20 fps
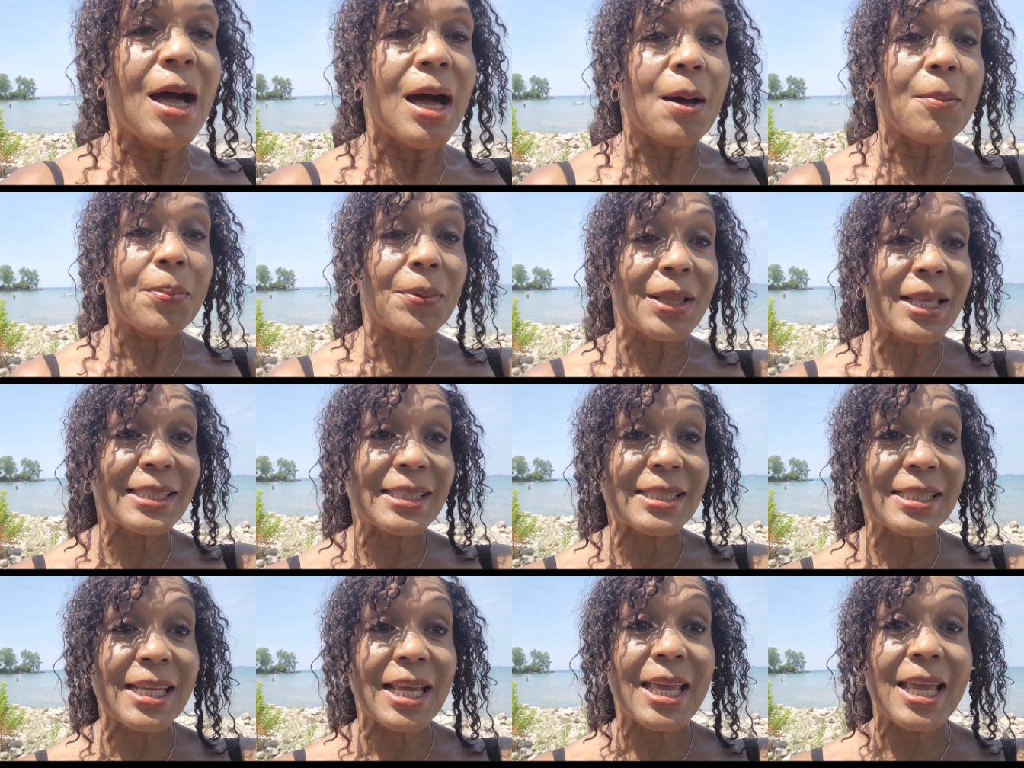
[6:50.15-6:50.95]
a
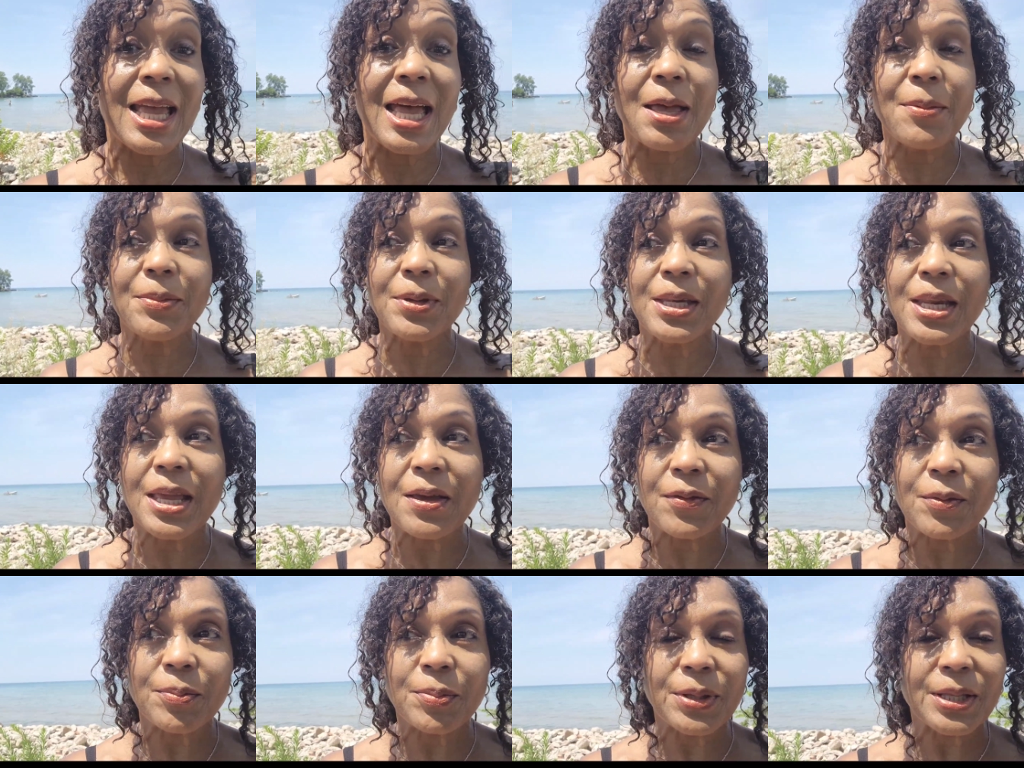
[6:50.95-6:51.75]
blessed day I'm gonna
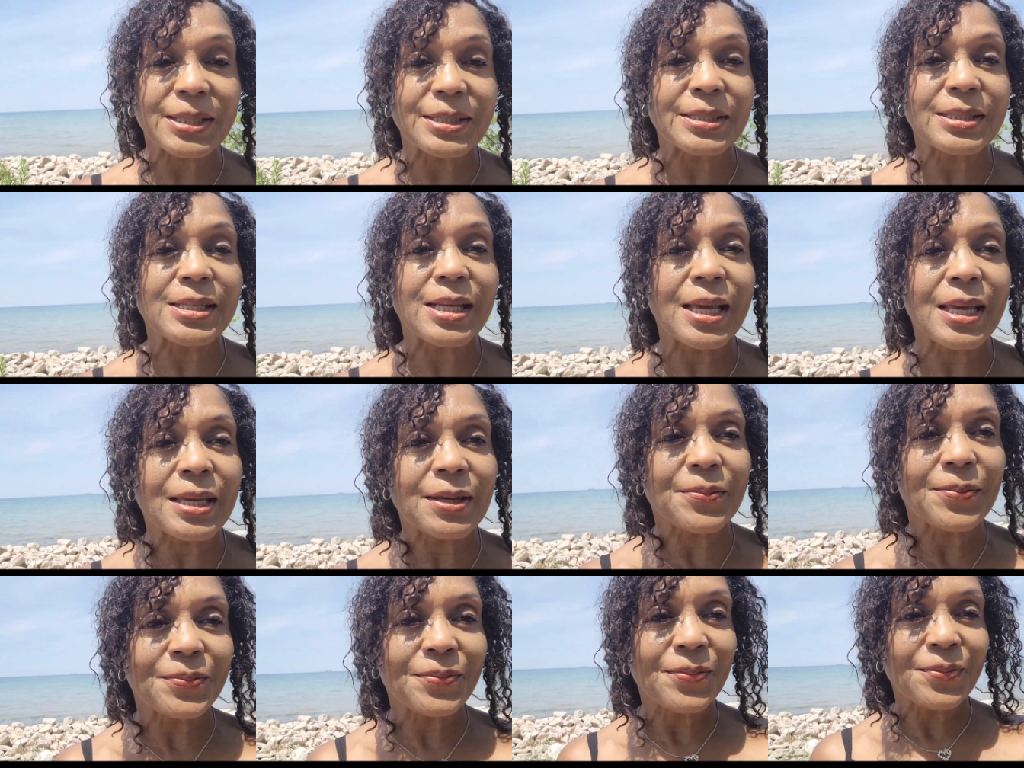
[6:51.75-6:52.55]
have a blessed day
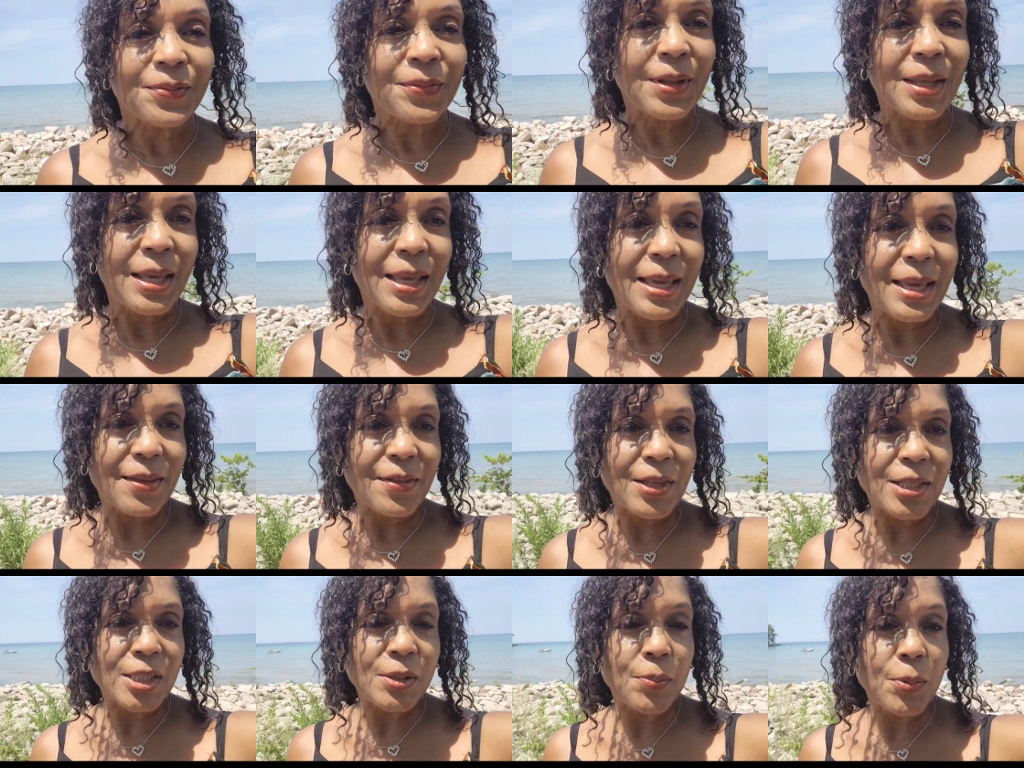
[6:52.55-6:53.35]

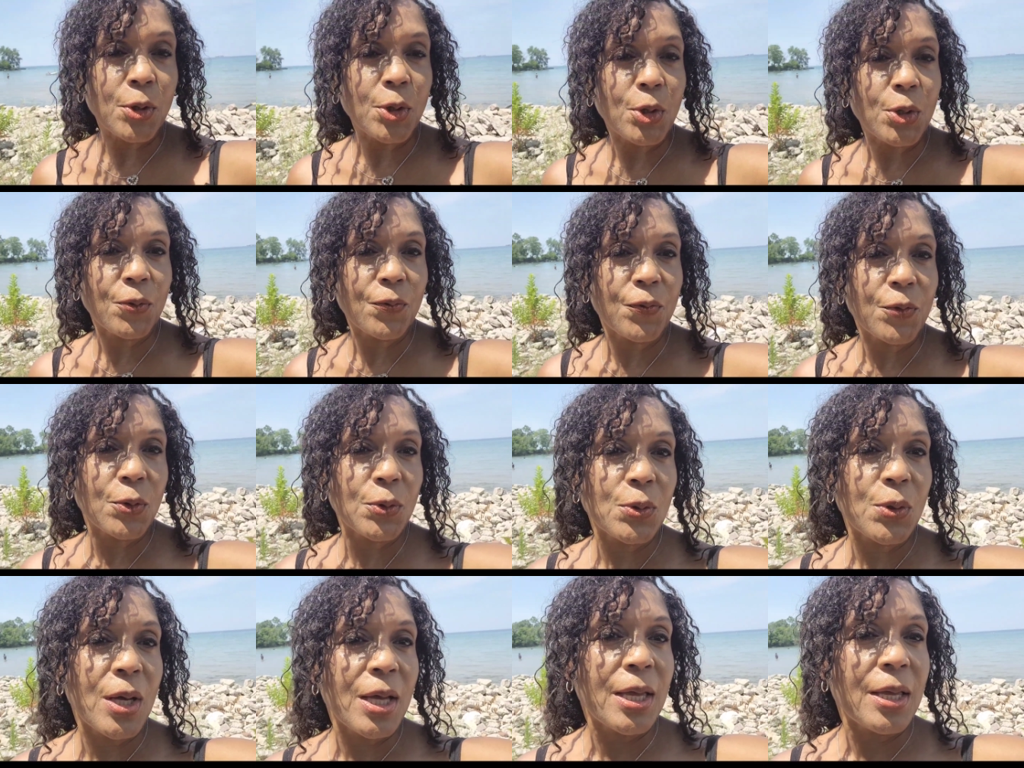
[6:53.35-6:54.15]
in this
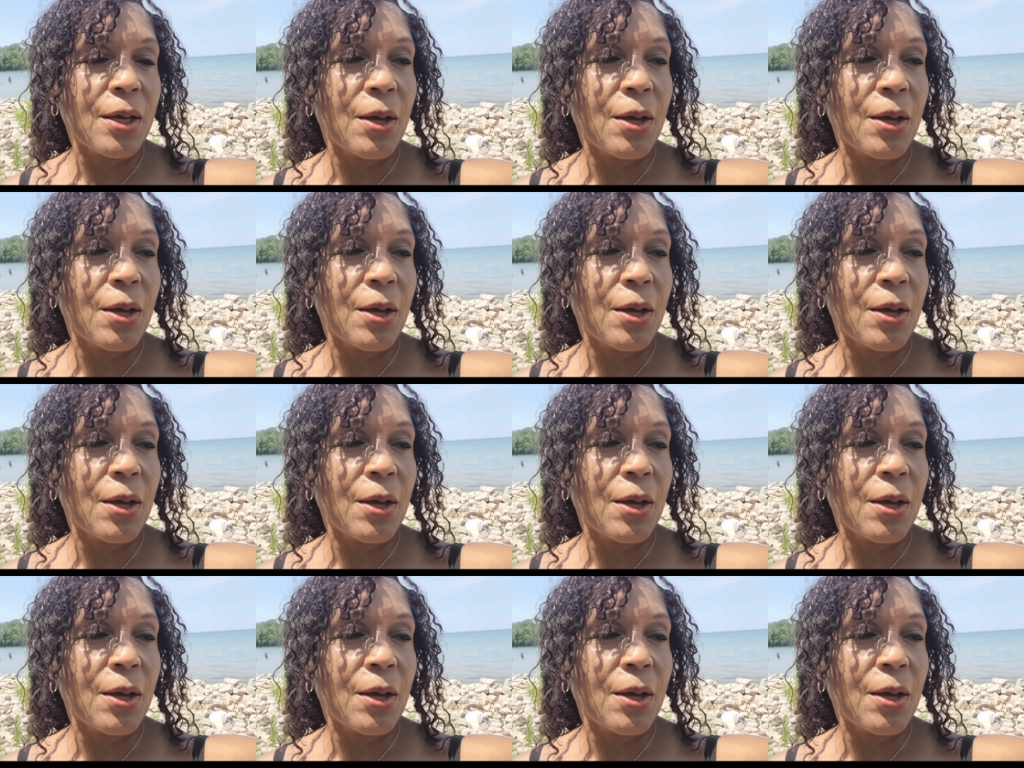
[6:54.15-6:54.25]
beautiful